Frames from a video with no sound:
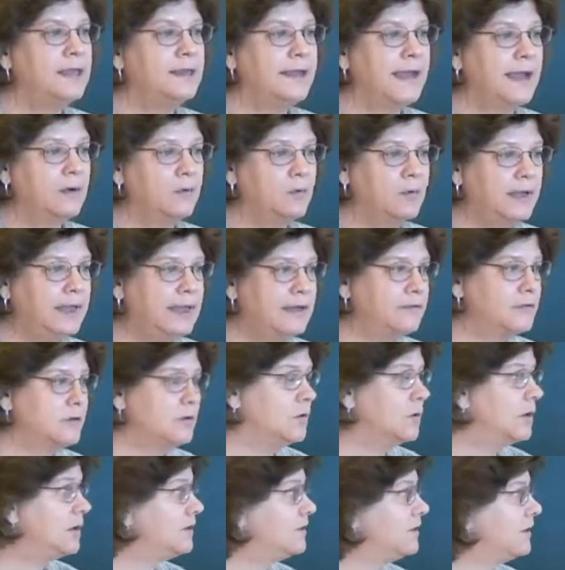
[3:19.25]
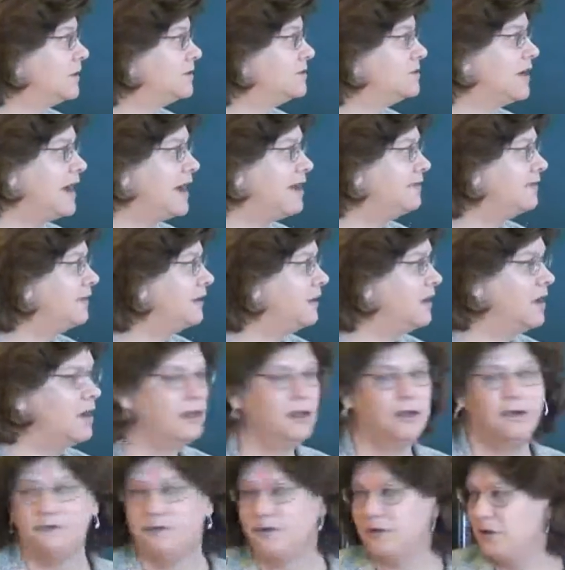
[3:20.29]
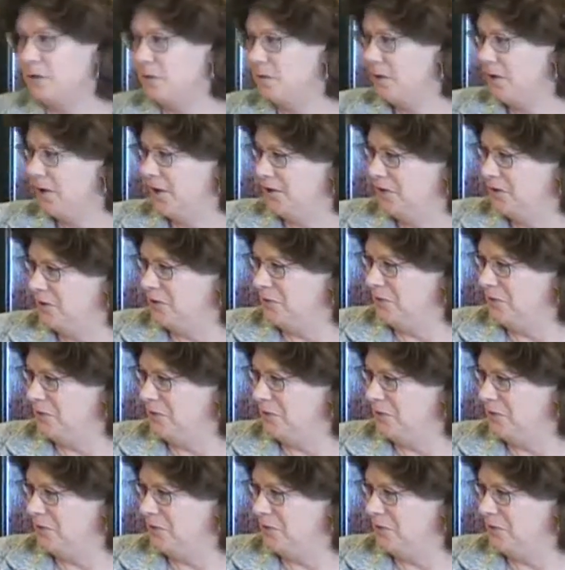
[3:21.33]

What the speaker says: Now we, of course, are traveling all over the world.